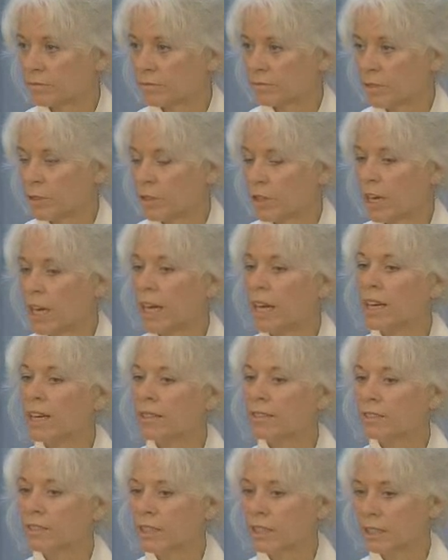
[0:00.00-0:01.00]
your
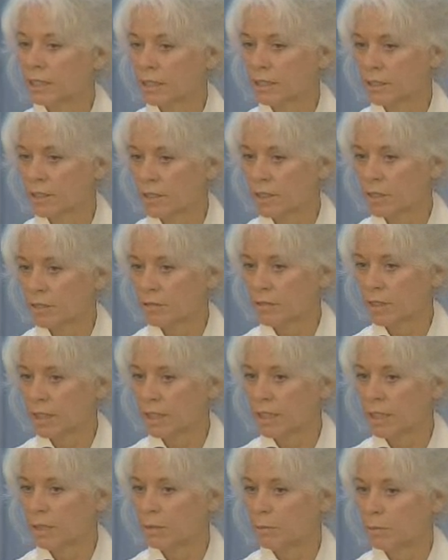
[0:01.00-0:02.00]
high feelings,
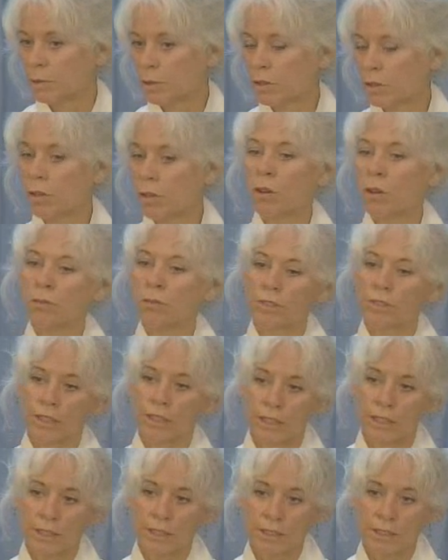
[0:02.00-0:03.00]
and keep your low
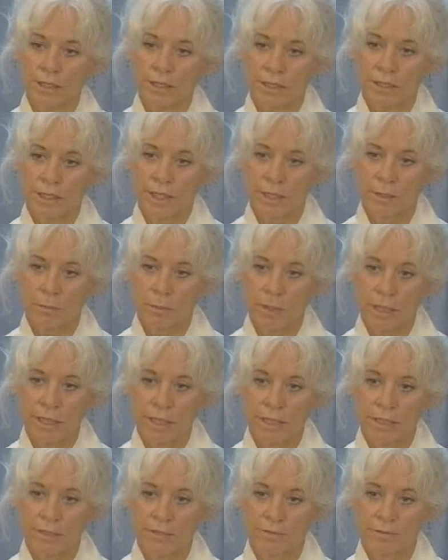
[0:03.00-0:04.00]
feelings at bay.